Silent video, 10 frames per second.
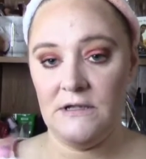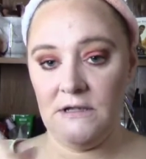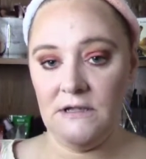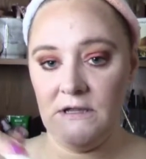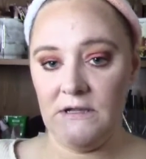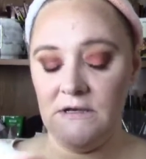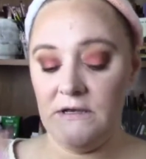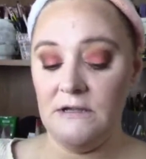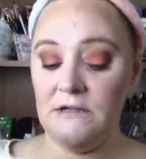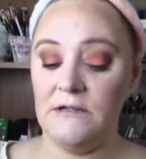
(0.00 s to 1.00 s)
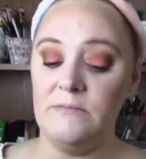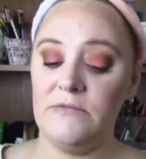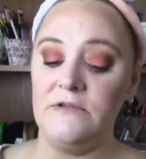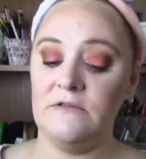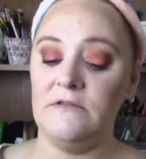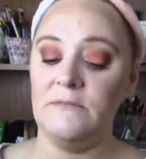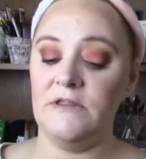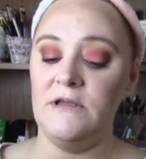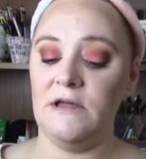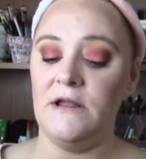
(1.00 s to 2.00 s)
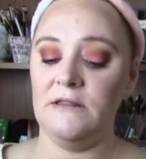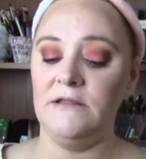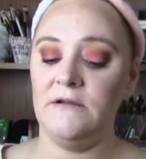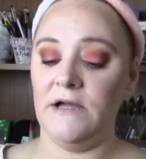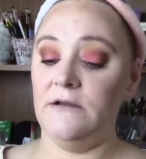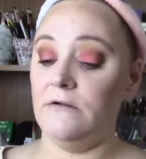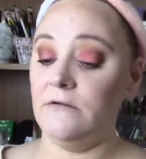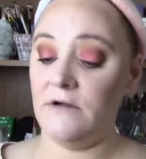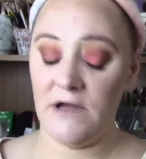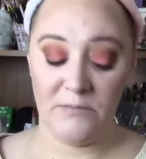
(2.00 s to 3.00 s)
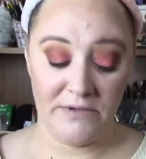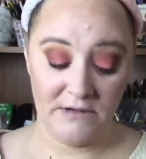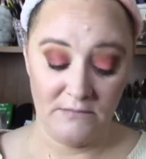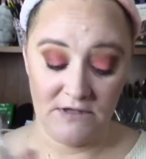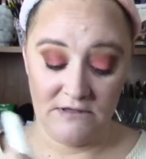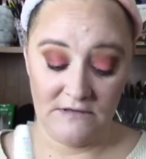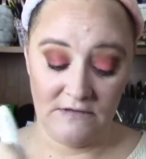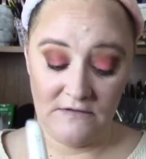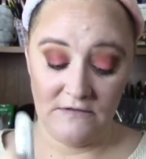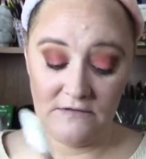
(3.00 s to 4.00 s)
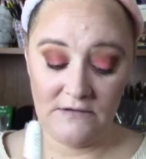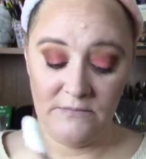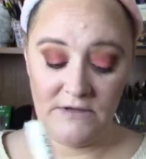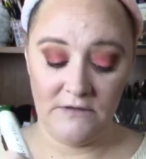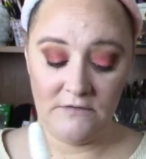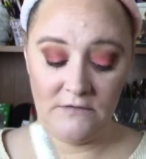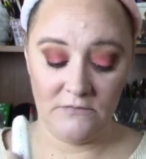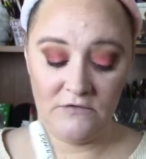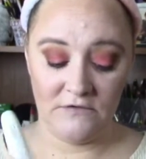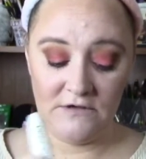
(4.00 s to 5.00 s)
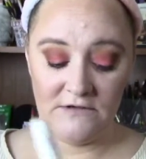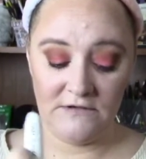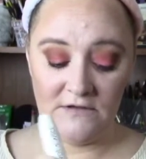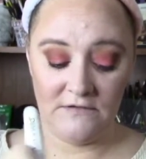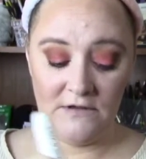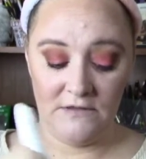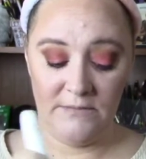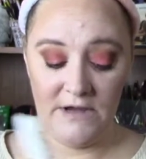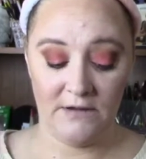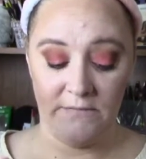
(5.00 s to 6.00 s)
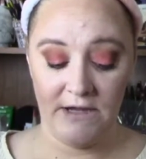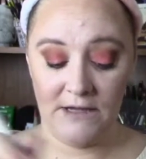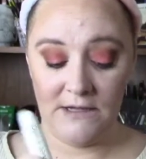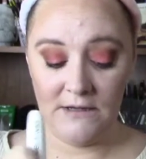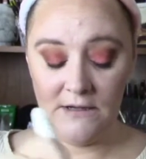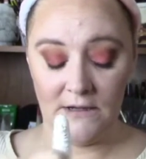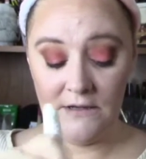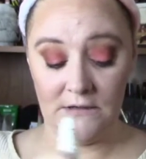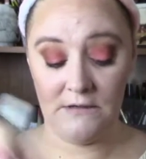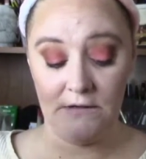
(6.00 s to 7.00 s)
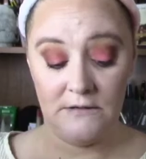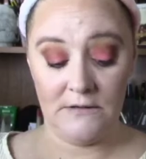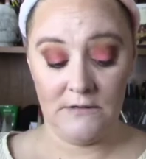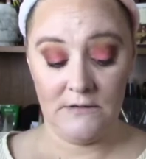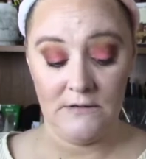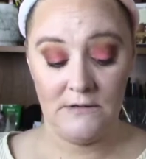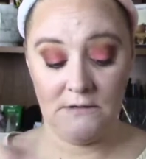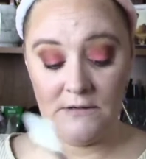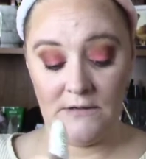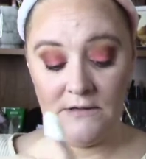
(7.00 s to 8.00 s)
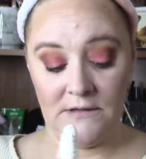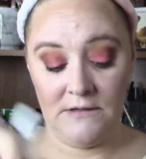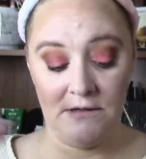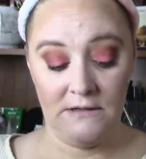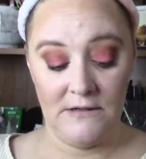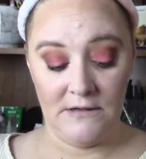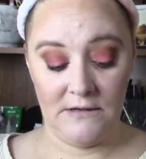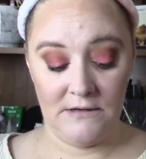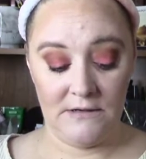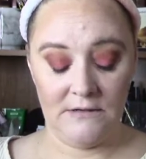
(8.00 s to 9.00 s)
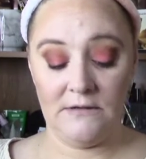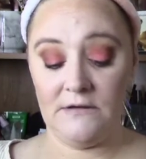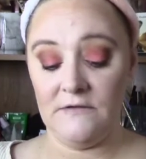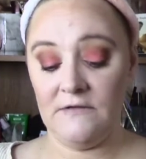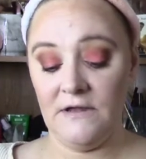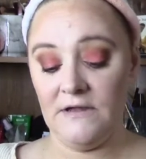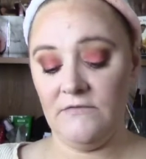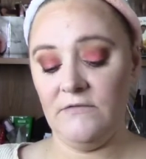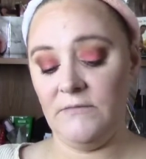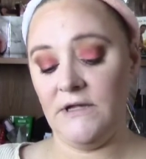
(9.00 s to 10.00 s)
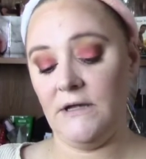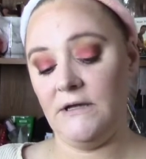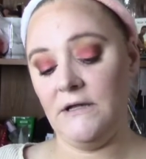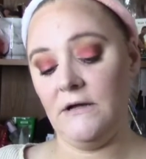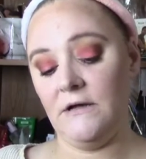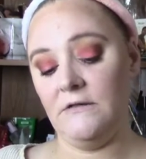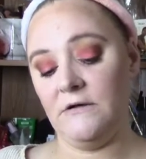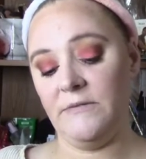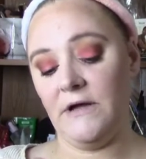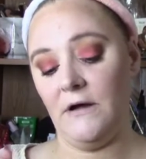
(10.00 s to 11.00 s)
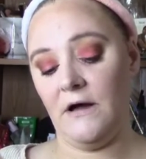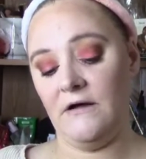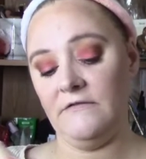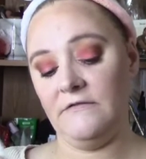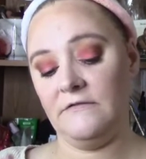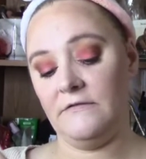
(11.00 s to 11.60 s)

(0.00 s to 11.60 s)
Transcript: and put some of that on there. I don't know how pigmented this is going to be, so I'm just going to test it on the back of my hand. And it is not giving me any color payoff.